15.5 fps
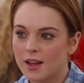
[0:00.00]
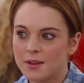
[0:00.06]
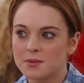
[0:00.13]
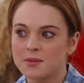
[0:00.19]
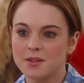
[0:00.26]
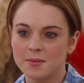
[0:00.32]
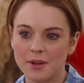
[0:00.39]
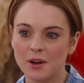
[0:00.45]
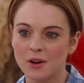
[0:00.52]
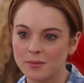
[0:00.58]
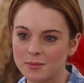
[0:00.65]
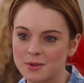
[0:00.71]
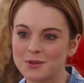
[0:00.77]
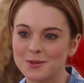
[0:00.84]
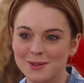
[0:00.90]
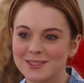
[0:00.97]
I used to be
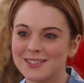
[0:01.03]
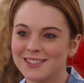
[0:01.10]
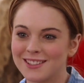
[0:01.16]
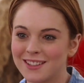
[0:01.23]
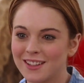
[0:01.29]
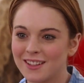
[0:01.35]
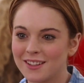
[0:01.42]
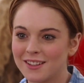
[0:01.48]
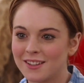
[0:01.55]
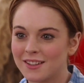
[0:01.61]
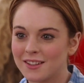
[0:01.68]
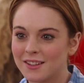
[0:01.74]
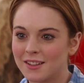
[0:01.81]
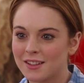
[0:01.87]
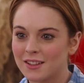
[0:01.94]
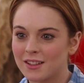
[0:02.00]
homeschooled. Wait,
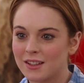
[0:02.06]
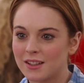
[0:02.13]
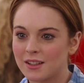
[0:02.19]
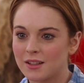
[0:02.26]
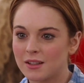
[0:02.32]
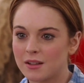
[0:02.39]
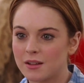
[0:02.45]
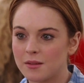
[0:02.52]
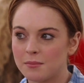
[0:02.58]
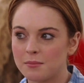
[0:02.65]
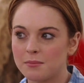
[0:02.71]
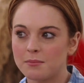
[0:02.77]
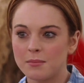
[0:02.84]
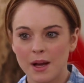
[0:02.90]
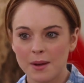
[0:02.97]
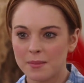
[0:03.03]
what?
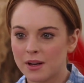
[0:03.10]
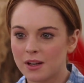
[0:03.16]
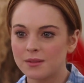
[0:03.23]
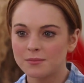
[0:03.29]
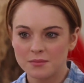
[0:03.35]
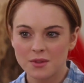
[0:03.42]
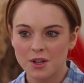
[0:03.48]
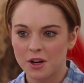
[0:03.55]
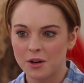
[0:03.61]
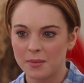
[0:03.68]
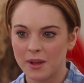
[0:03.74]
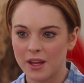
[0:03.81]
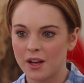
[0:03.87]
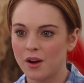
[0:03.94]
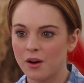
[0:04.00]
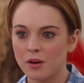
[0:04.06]
My mom taught
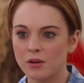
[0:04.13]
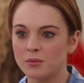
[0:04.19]
me at home.